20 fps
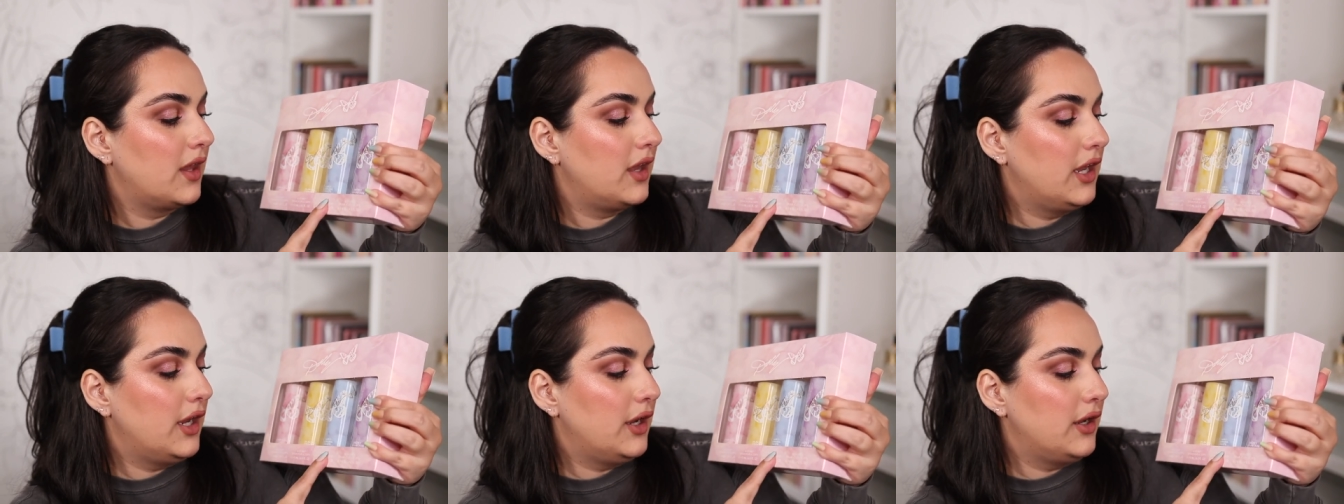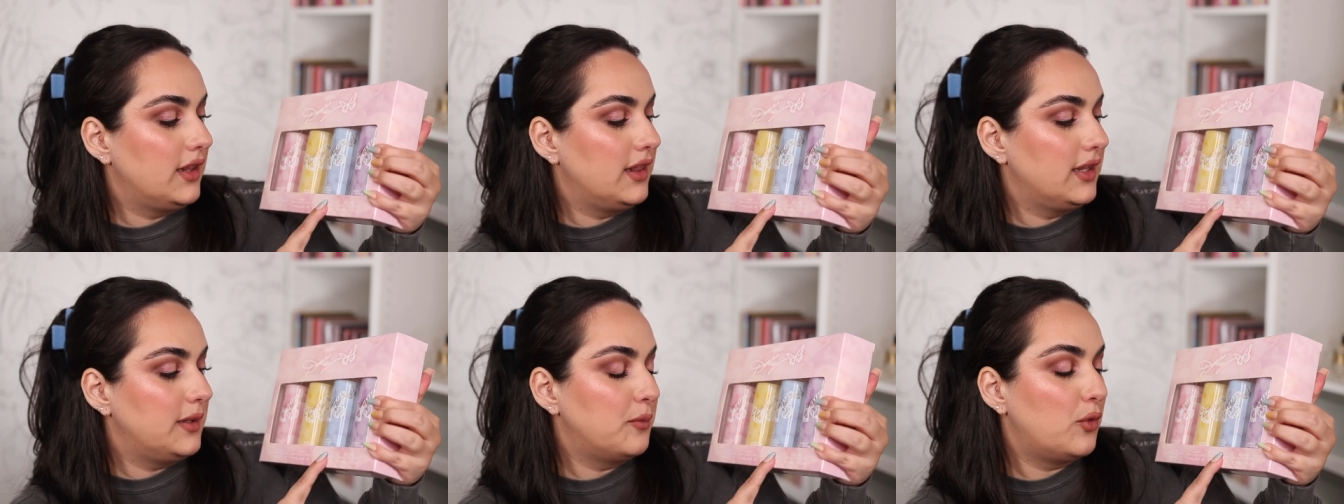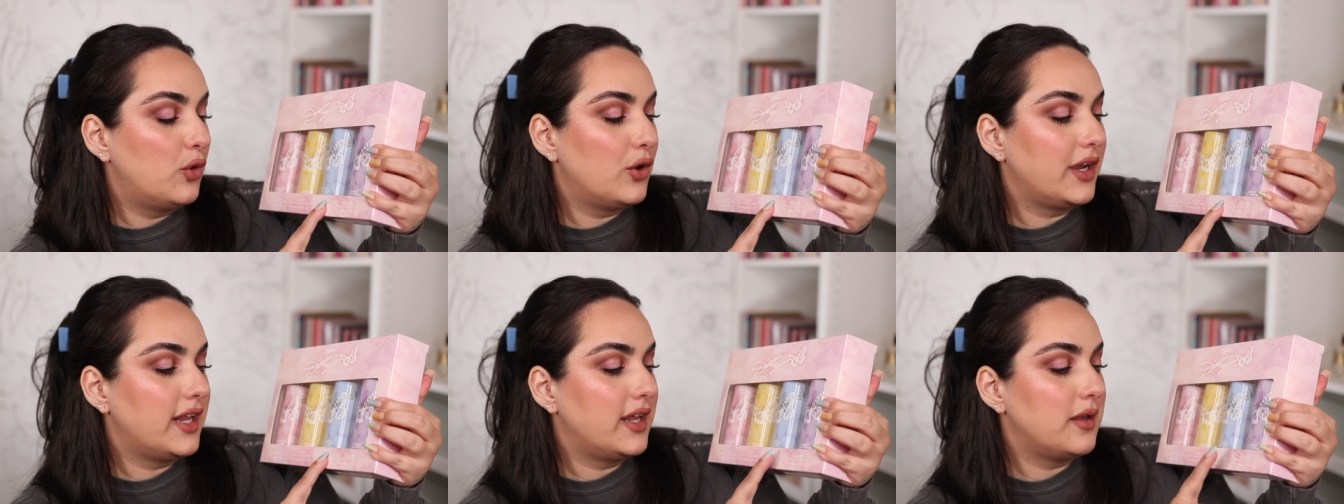Early
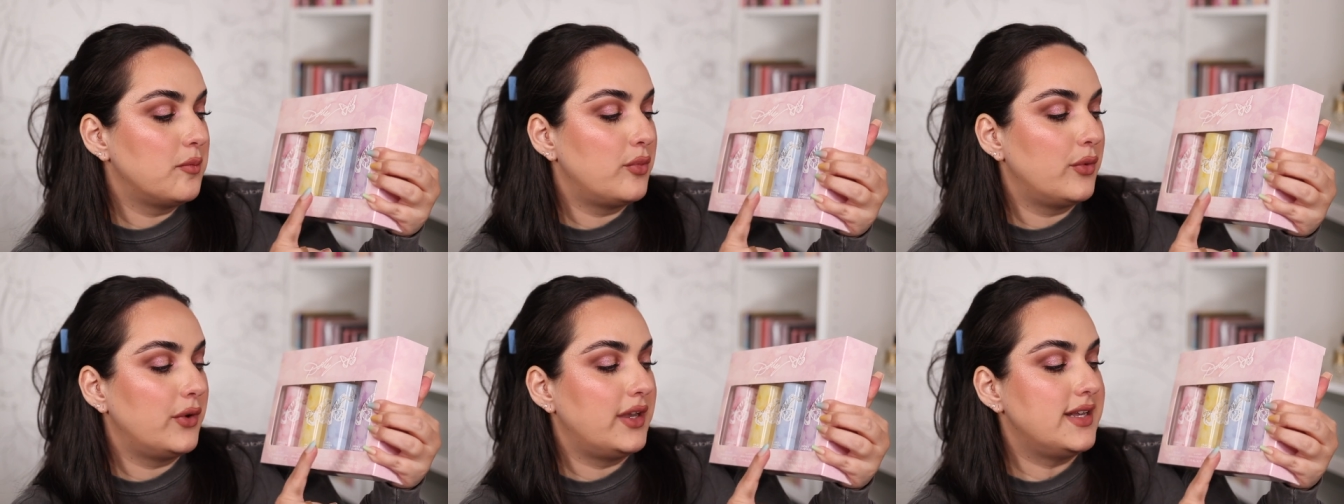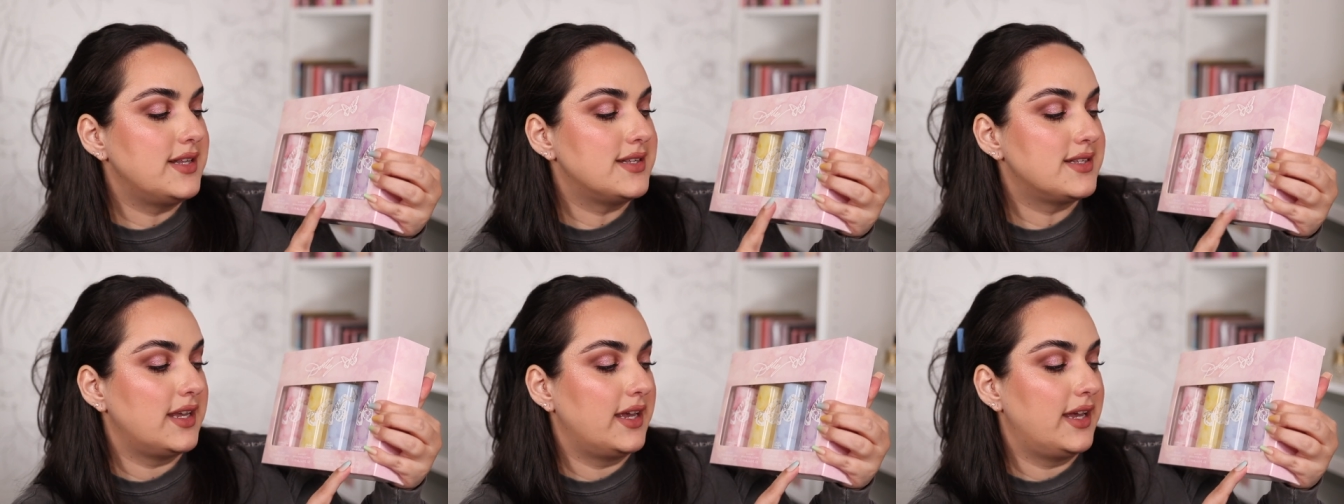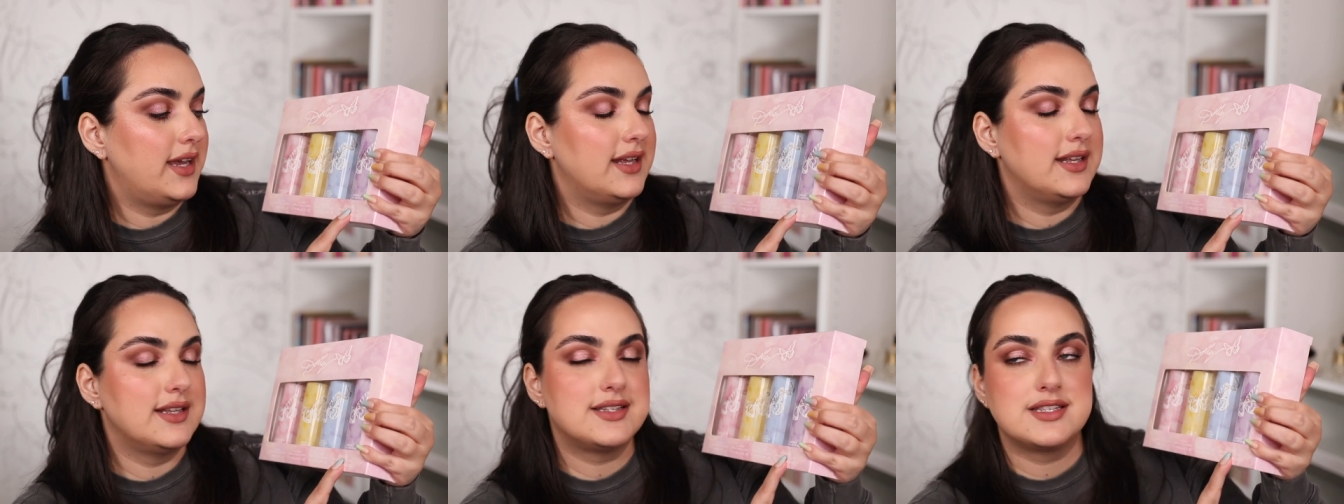Morning Breeze,
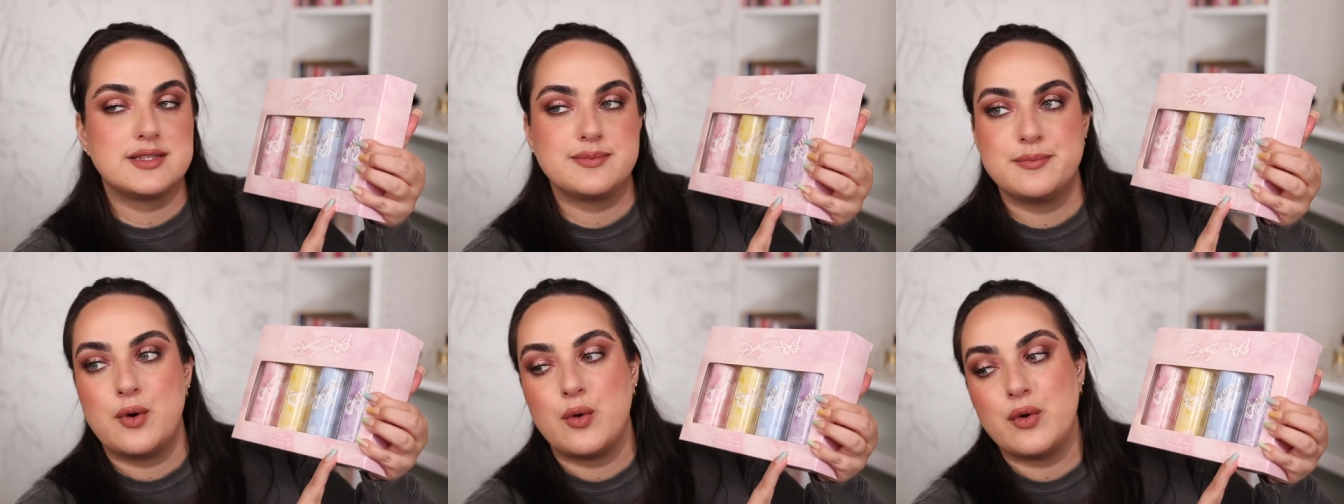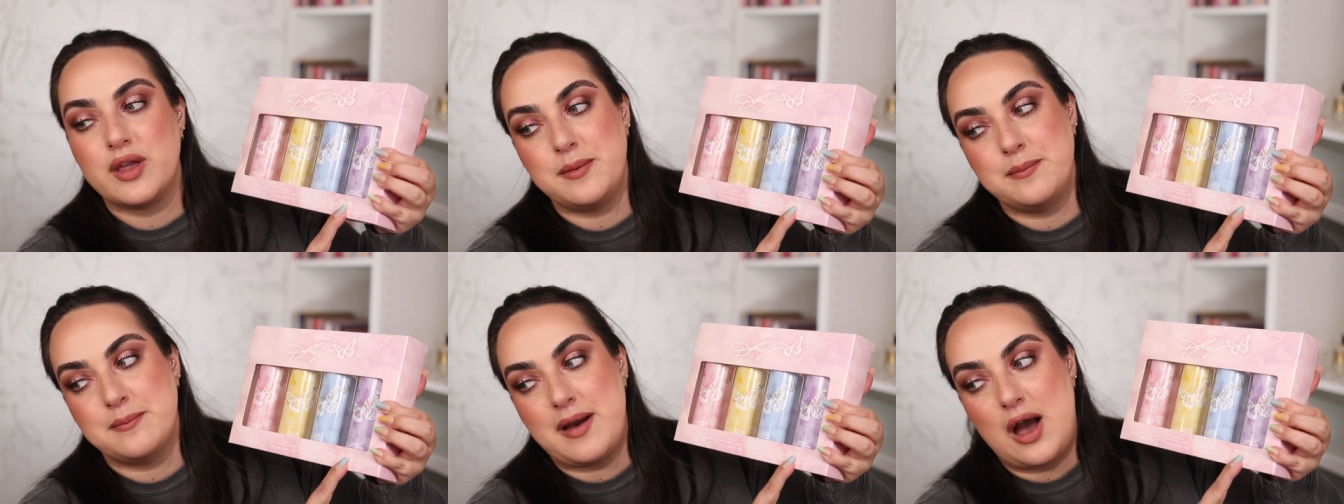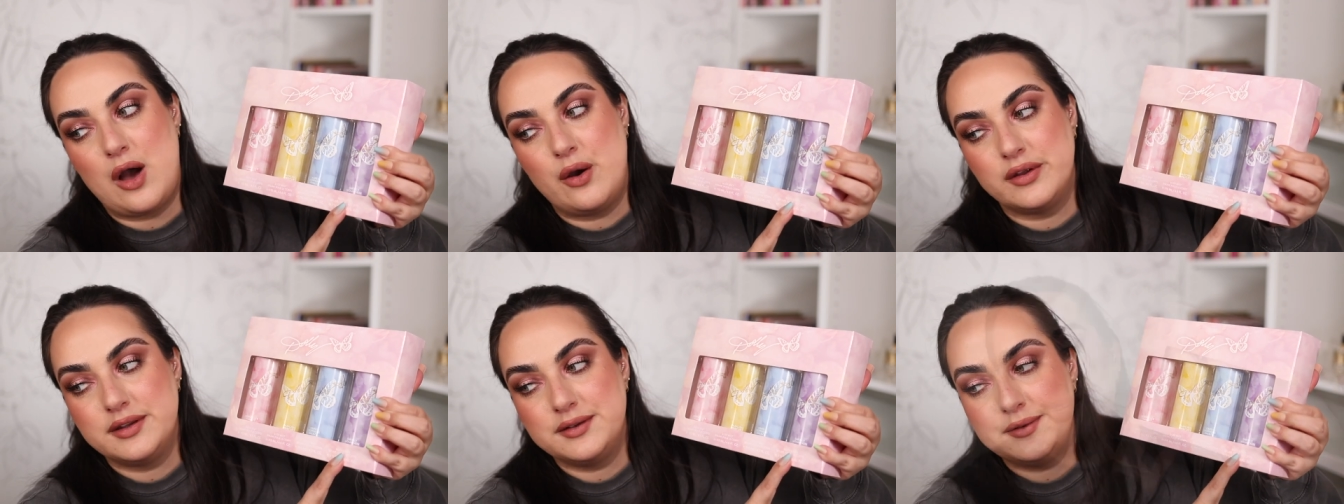and Smoky
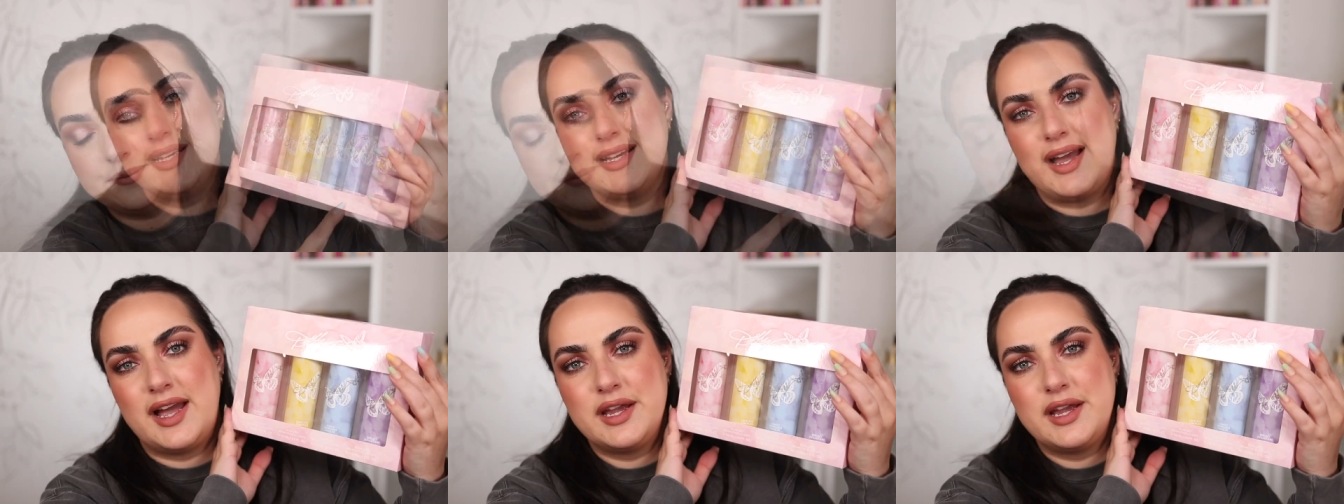Mountain.